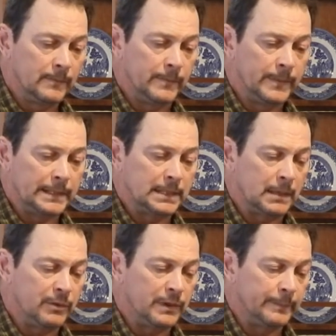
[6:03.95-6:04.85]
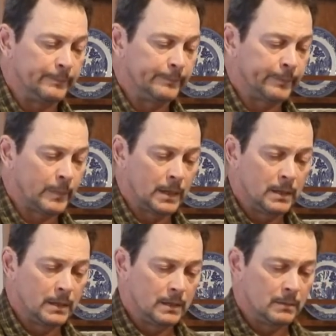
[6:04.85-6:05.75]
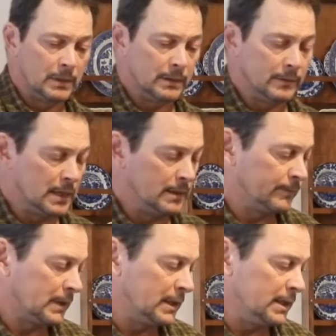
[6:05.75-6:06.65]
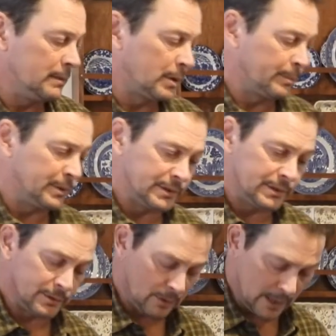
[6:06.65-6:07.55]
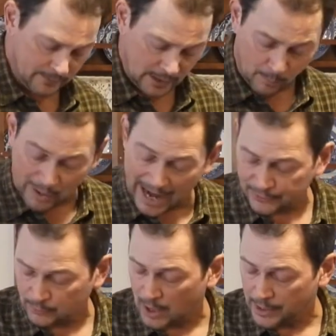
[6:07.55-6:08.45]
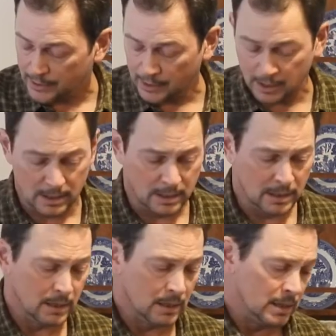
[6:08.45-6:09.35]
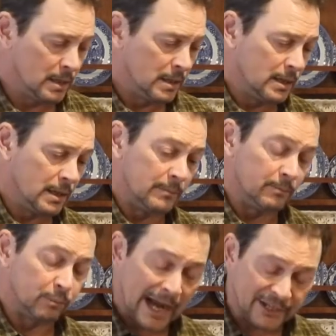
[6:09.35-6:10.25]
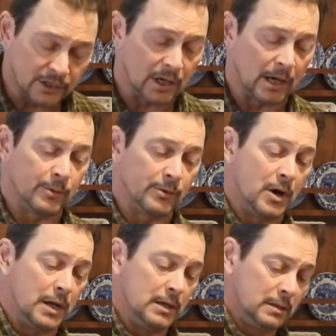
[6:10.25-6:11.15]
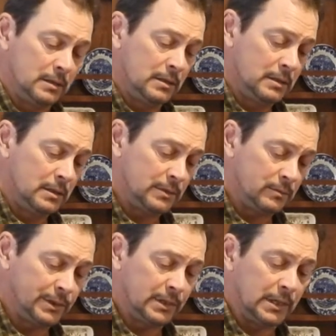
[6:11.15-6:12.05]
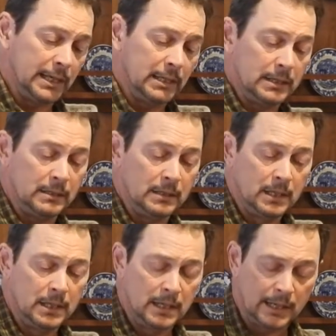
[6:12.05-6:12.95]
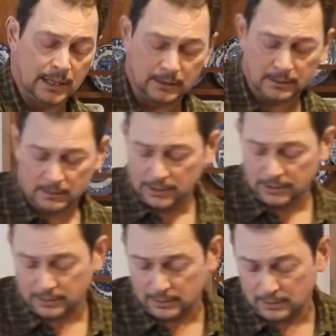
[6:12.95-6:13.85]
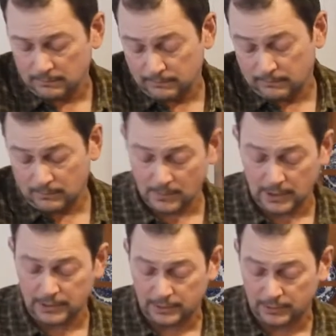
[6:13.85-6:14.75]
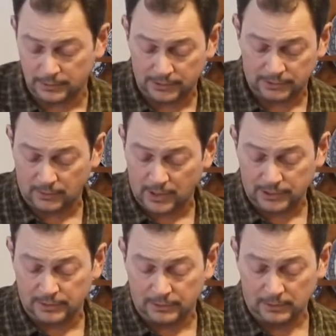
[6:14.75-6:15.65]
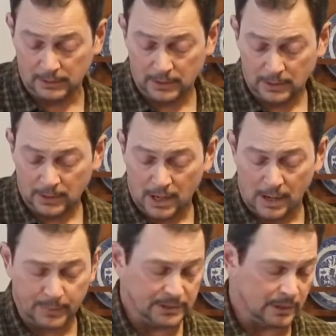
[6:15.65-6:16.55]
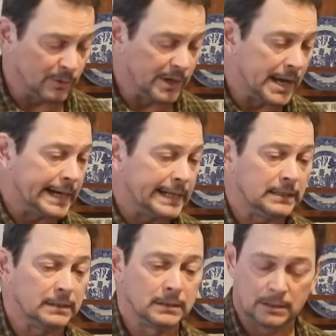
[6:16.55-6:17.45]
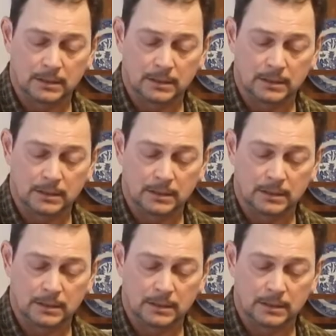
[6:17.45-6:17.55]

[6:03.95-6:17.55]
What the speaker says: and that type of thing. But for cleaning purposes, so I've got a brass rod here. Brass or carbon rod is what you'd like, and these are just traditional Hoppy's number 9